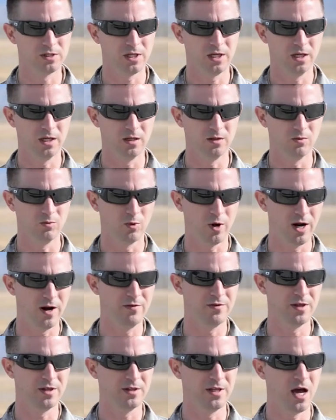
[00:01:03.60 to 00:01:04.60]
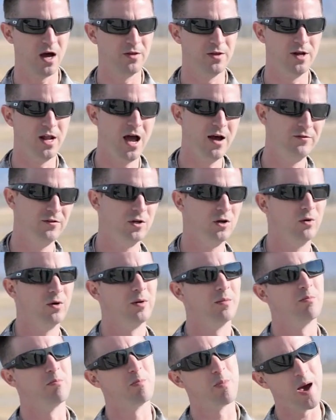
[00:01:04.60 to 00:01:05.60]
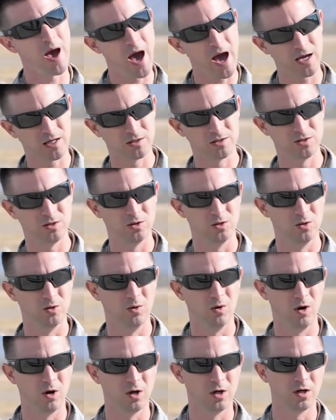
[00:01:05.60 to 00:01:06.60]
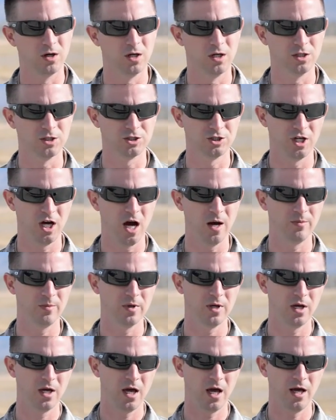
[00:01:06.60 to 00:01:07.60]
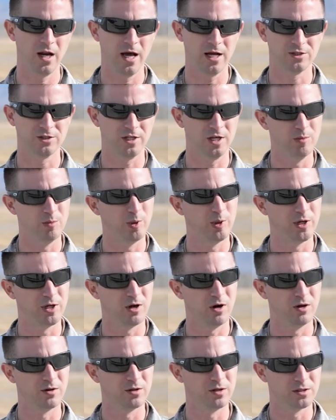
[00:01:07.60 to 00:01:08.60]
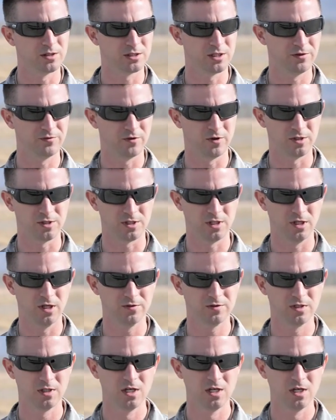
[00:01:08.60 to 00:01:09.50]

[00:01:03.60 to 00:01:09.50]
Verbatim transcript: and write everything down, then having going back to our uh, shop and actually inputting all the stuff ourselves.